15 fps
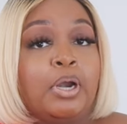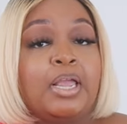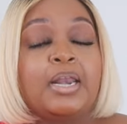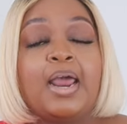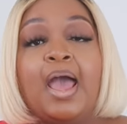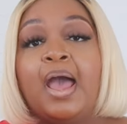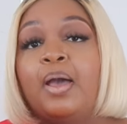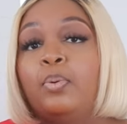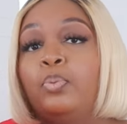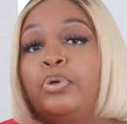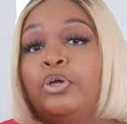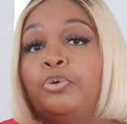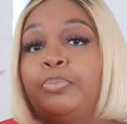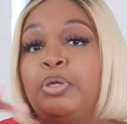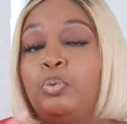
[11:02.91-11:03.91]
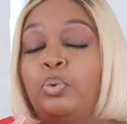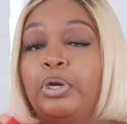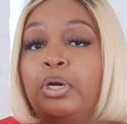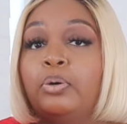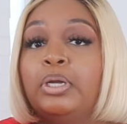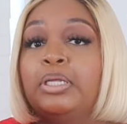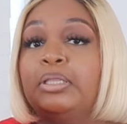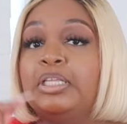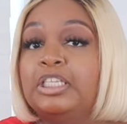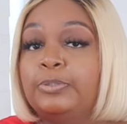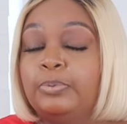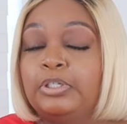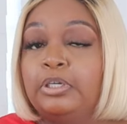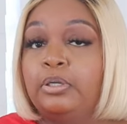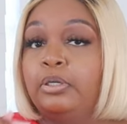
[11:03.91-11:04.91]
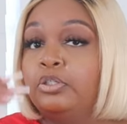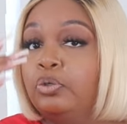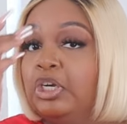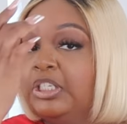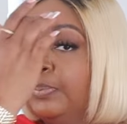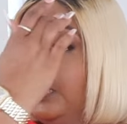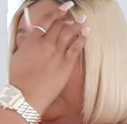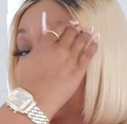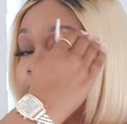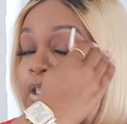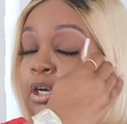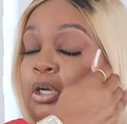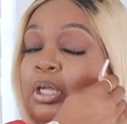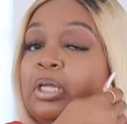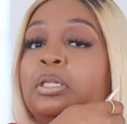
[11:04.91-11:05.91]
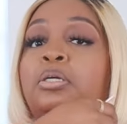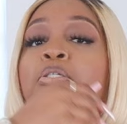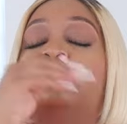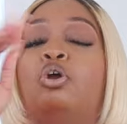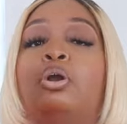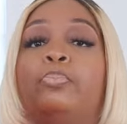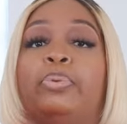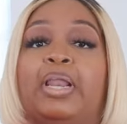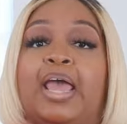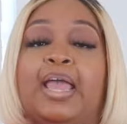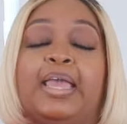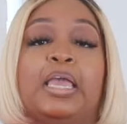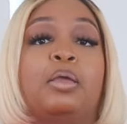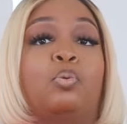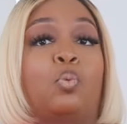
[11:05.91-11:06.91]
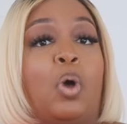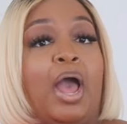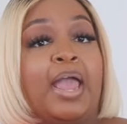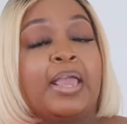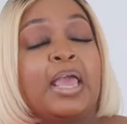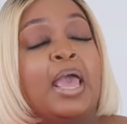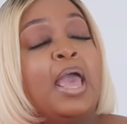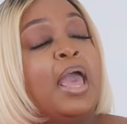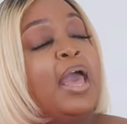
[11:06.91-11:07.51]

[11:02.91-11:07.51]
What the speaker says: and I will be wearing this particular dress because their colors are black and white,